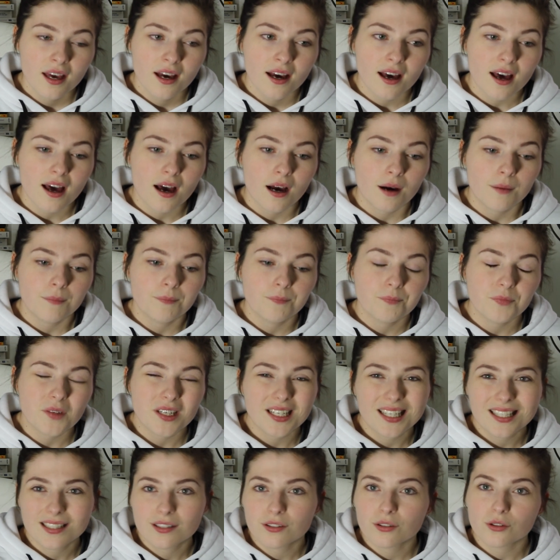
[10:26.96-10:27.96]

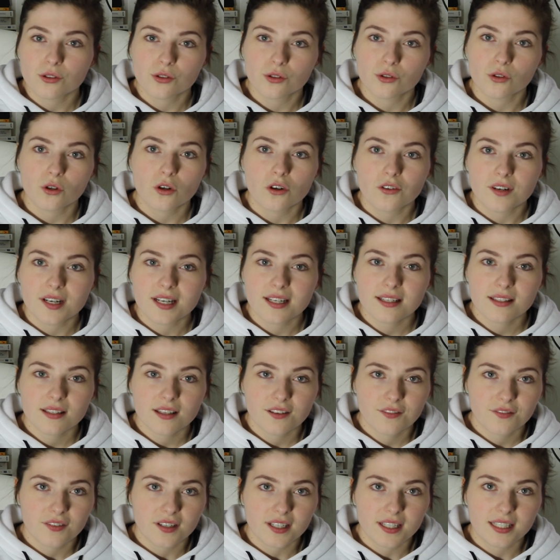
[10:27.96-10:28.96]
like Insta stories,
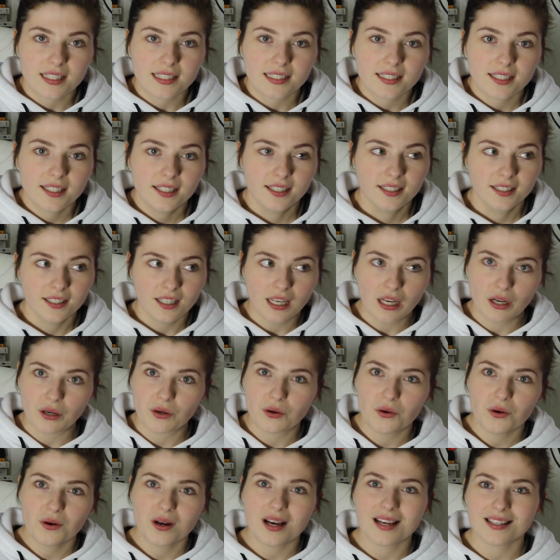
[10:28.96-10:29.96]
if I, you
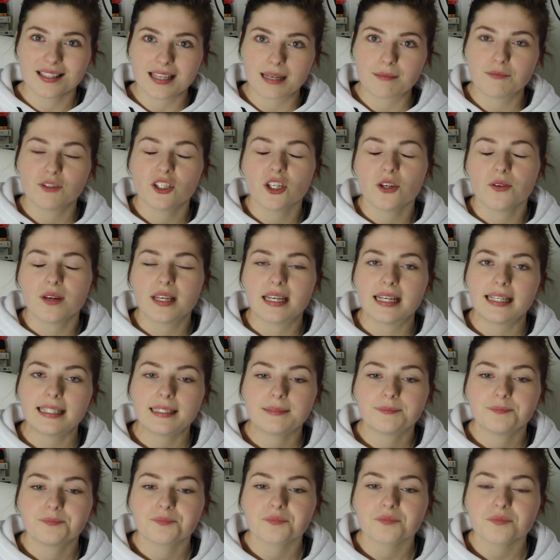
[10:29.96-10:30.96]
know, as I'm doing
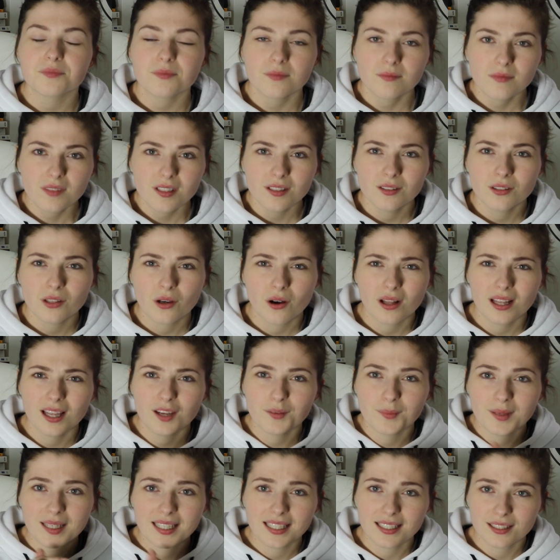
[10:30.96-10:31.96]
it. So I'll
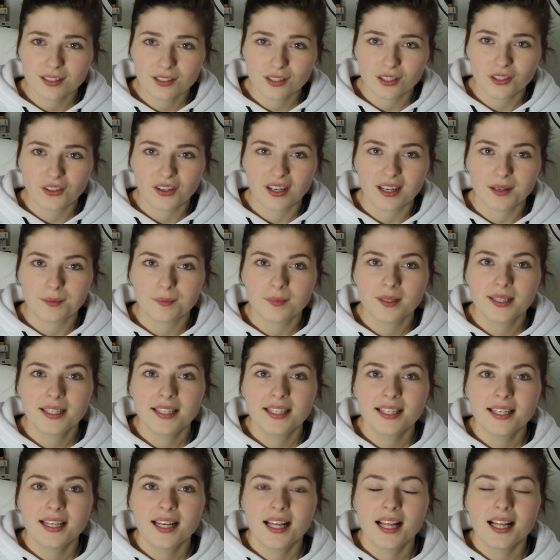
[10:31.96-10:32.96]
have my Instagram
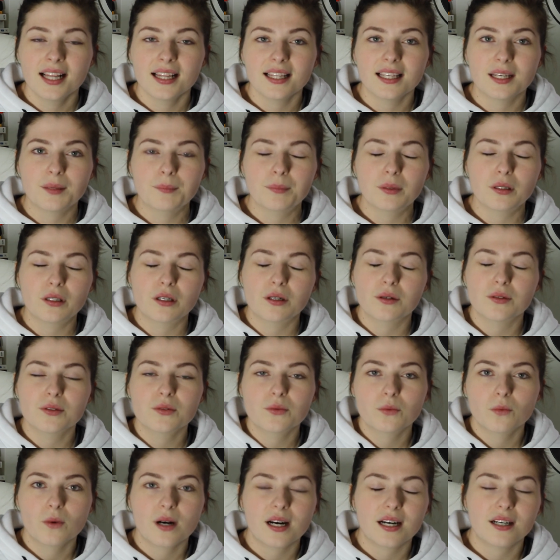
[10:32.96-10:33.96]
link below
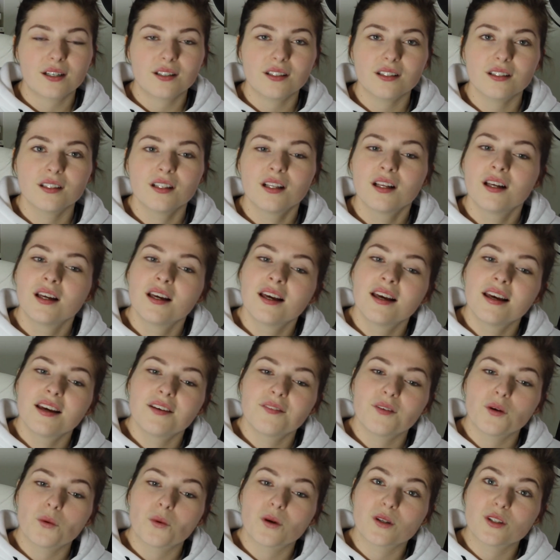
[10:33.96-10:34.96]
as well,
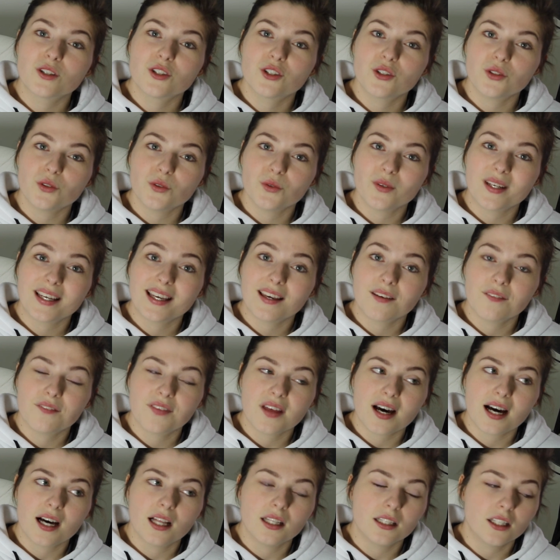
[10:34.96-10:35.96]
if you want to give
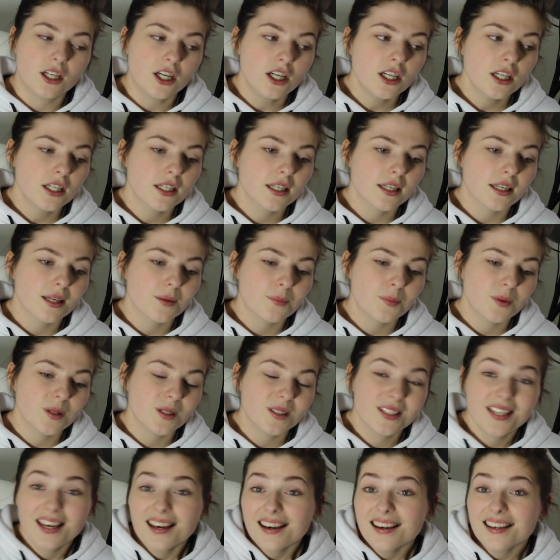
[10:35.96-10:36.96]
that a look.
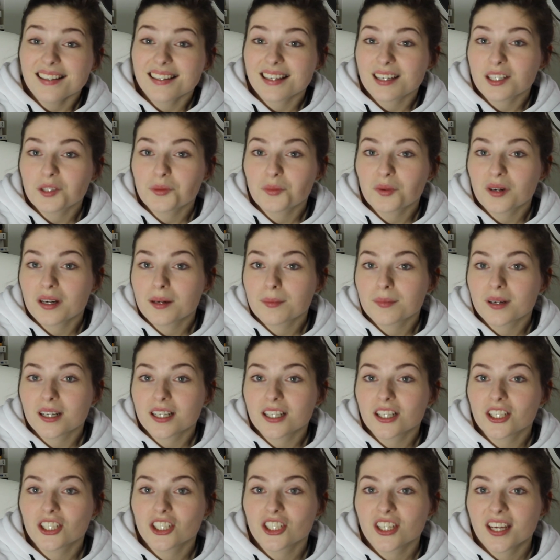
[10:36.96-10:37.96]
But yeah, that is pretty
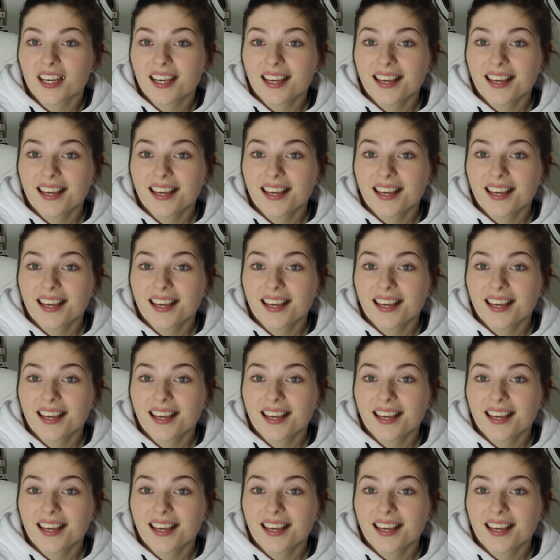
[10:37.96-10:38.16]
much